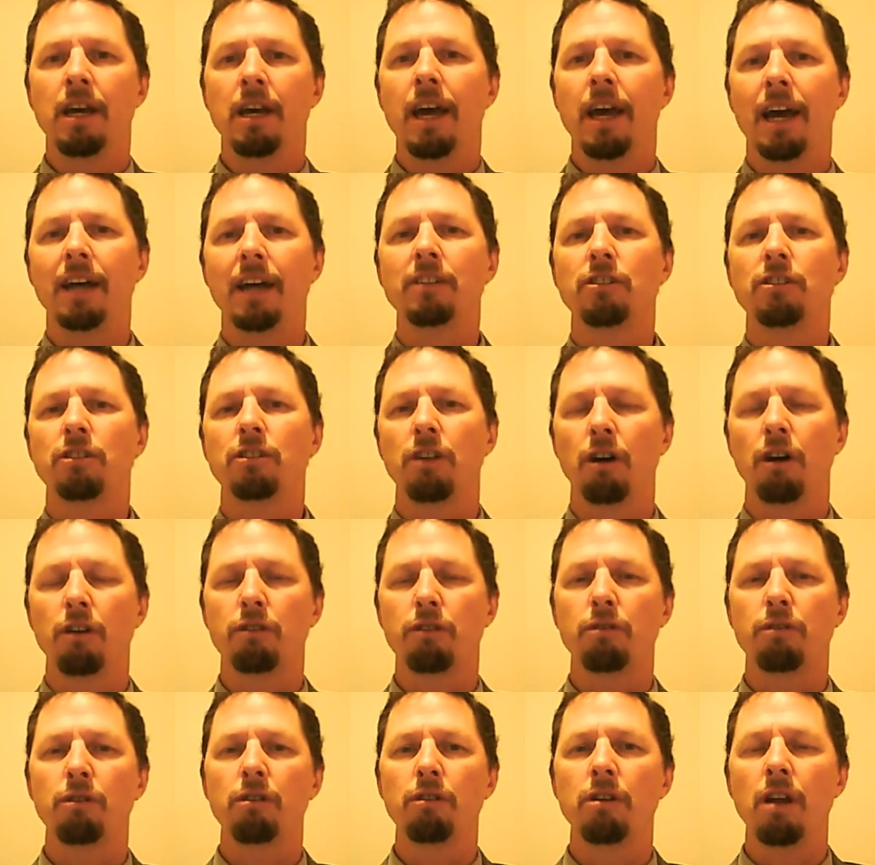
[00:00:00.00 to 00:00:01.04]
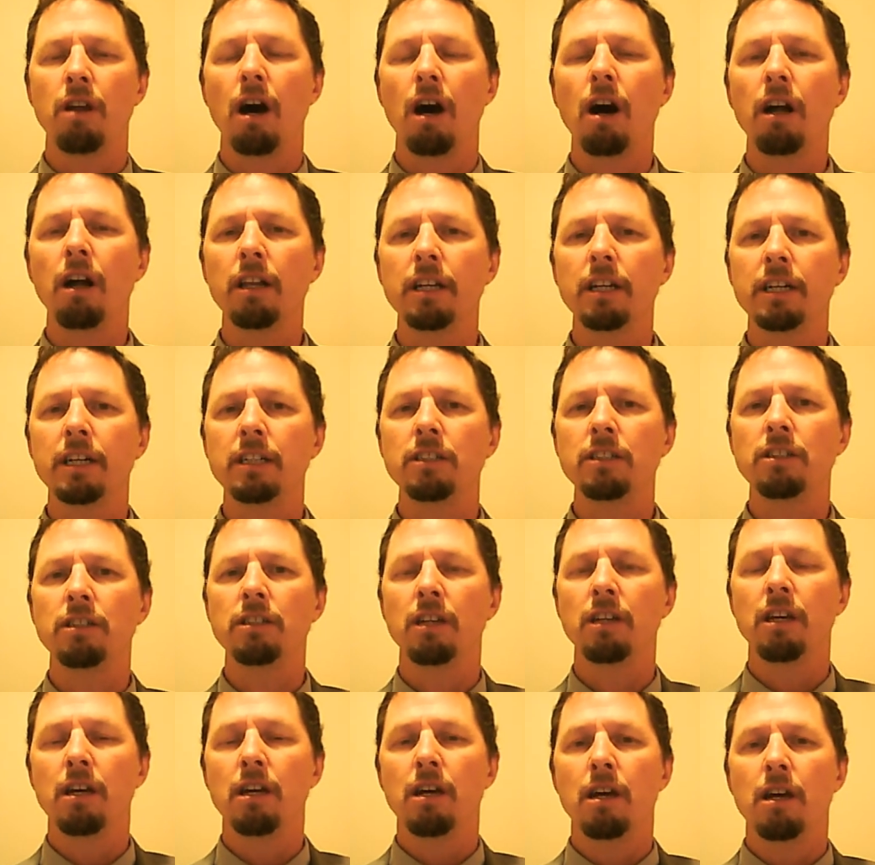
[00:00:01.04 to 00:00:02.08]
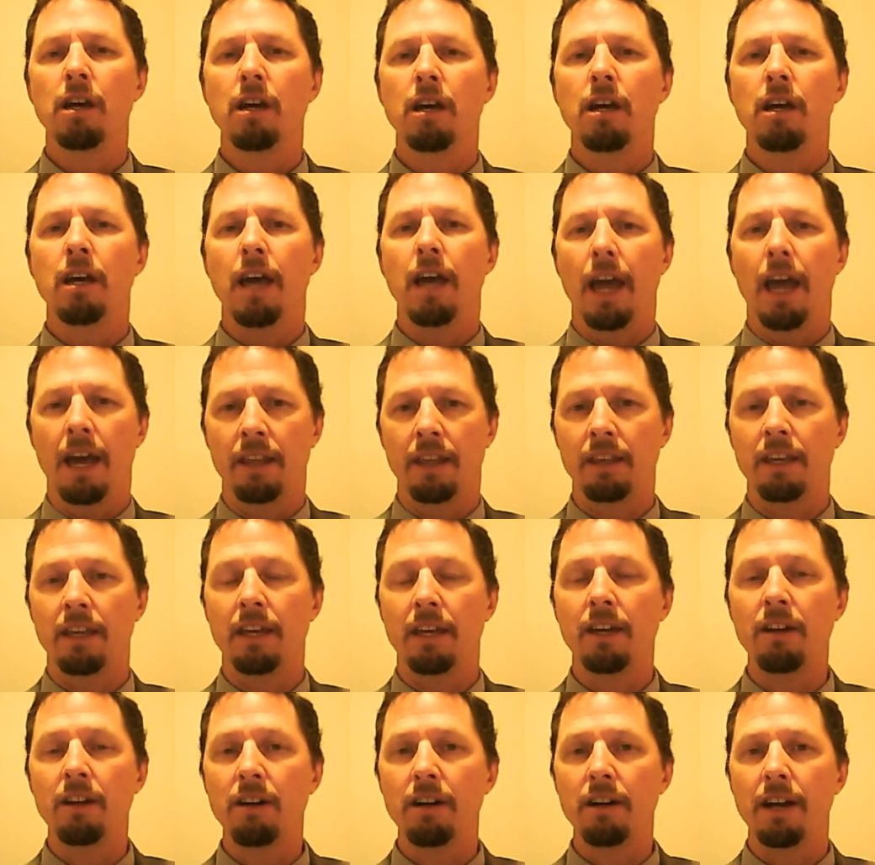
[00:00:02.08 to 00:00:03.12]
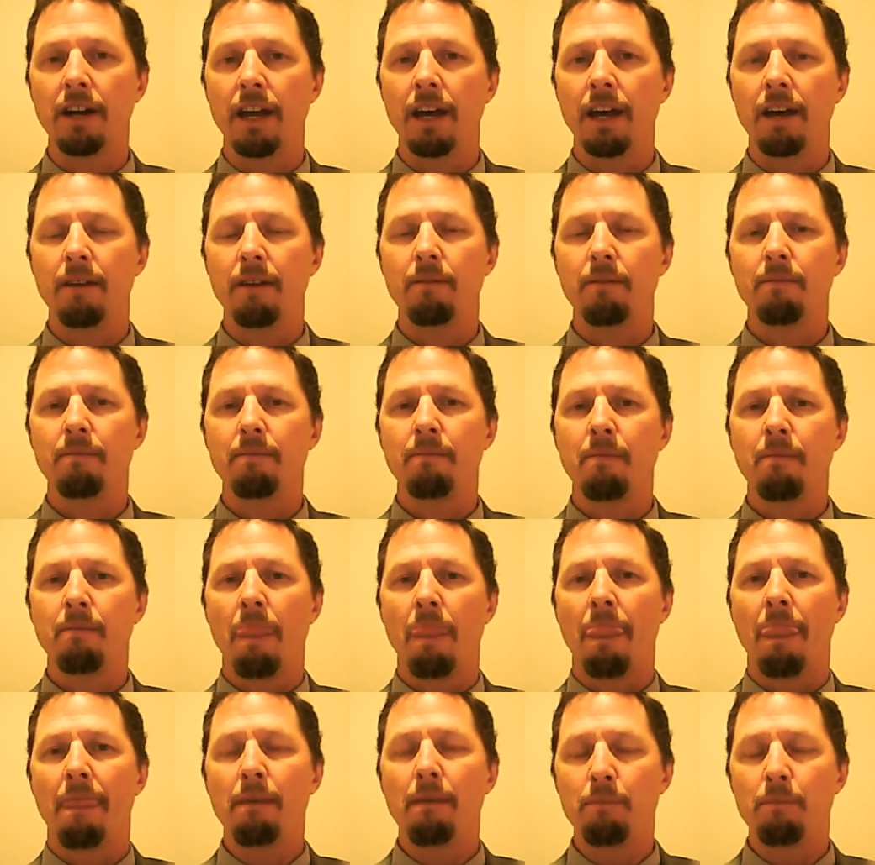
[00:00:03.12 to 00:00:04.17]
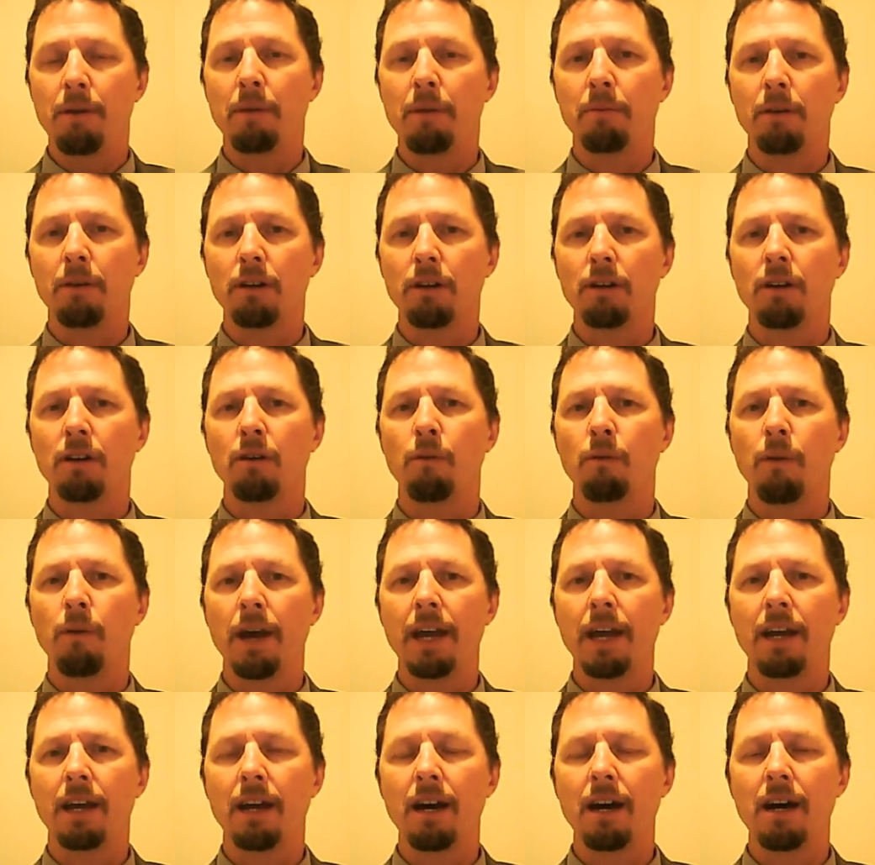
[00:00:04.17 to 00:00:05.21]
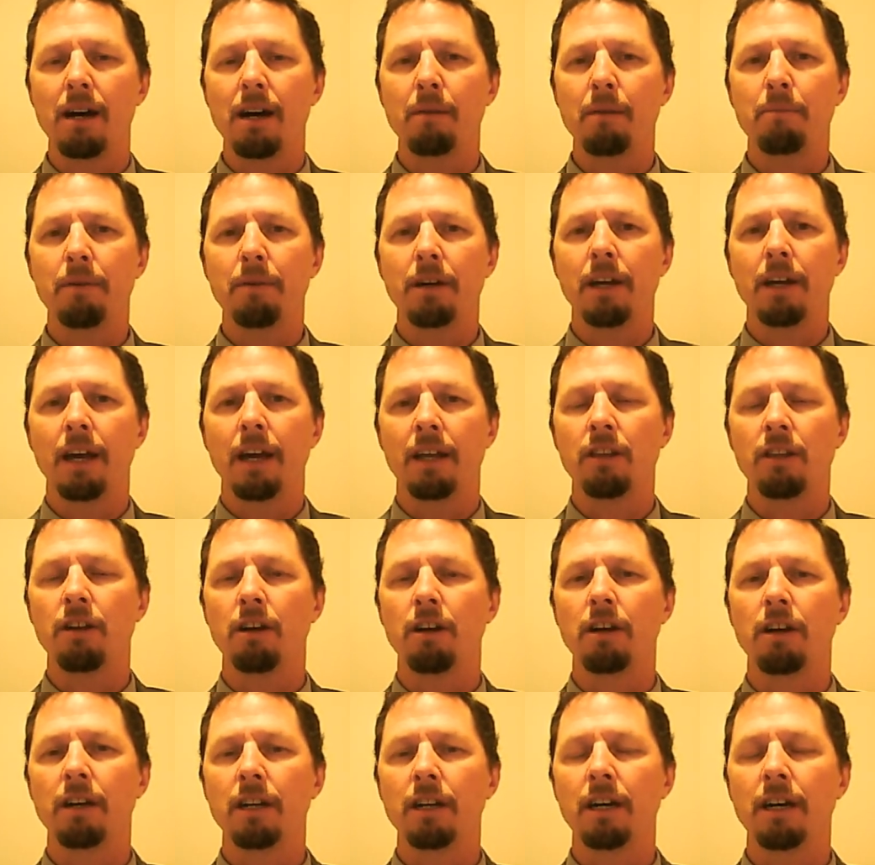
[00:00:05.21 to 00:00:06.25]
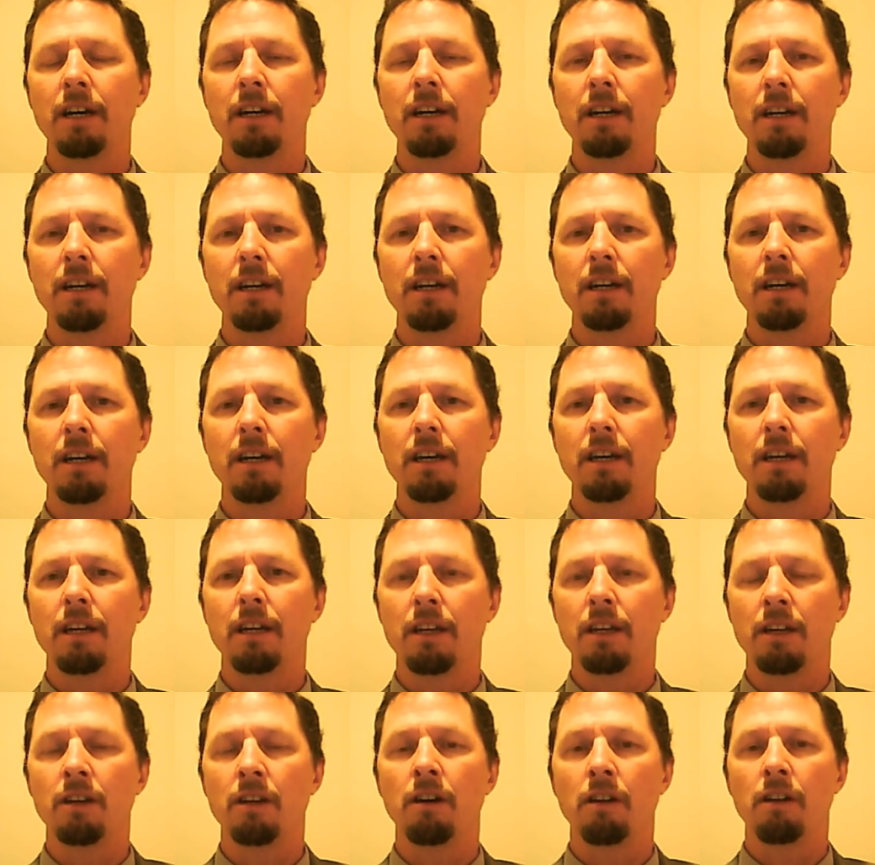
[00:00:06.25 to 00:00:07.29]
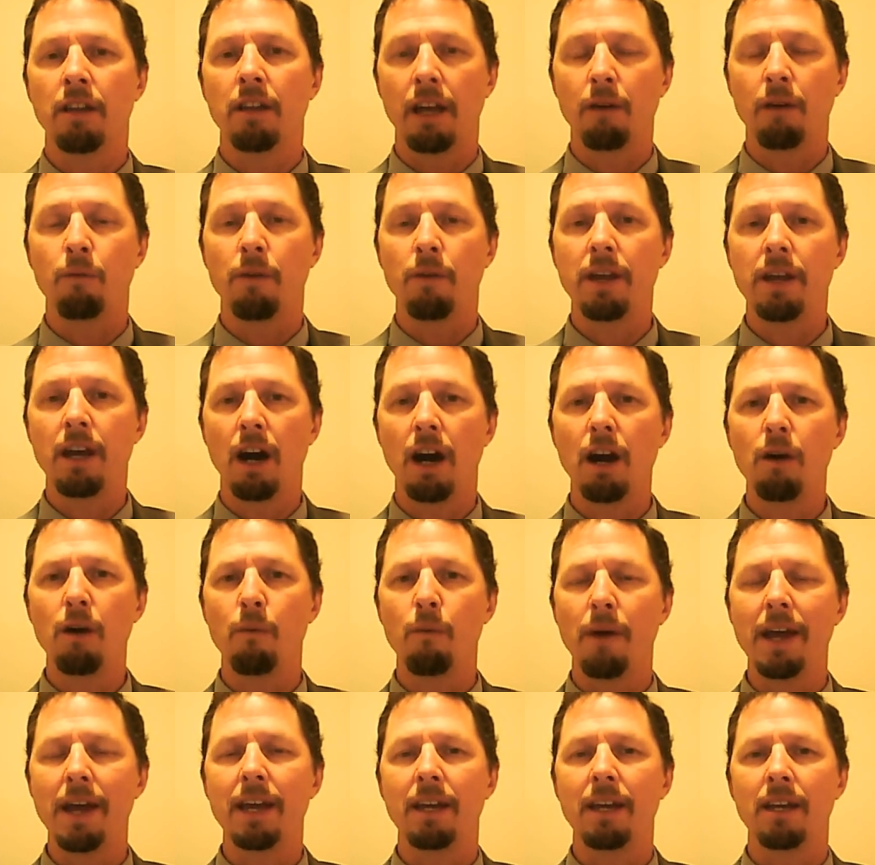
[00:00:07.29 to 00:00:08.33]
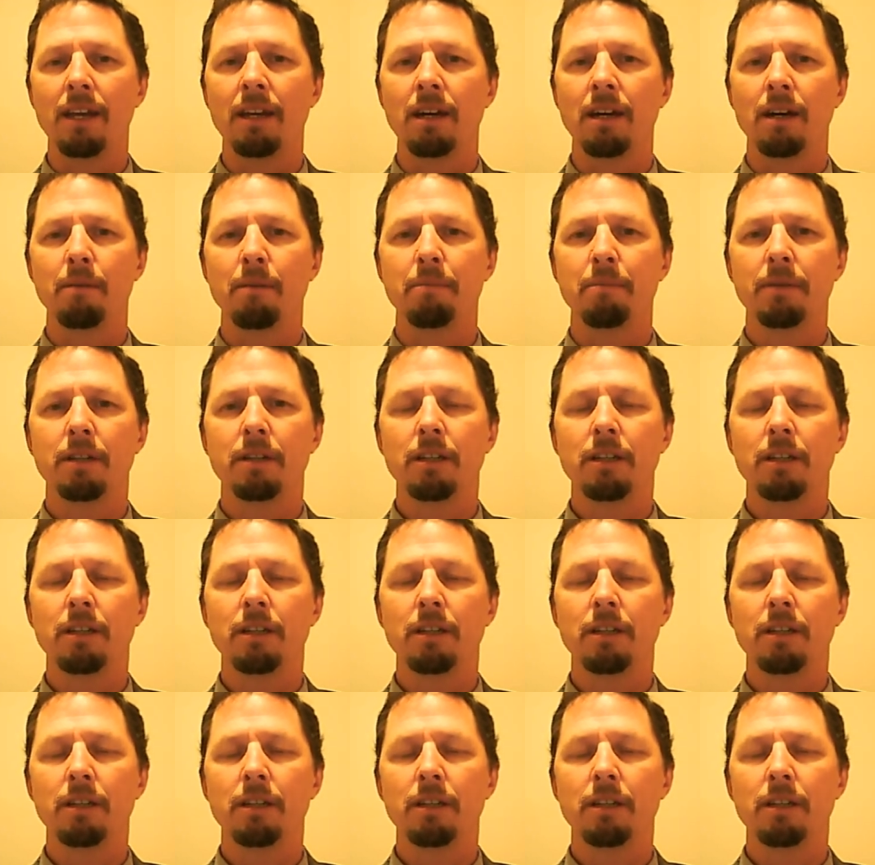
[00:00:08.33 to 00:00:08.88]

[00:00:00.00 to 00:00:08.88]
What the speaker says: And so through knowledge and the internet, people are going to wake up, and they're going to, you know, like we are waking up.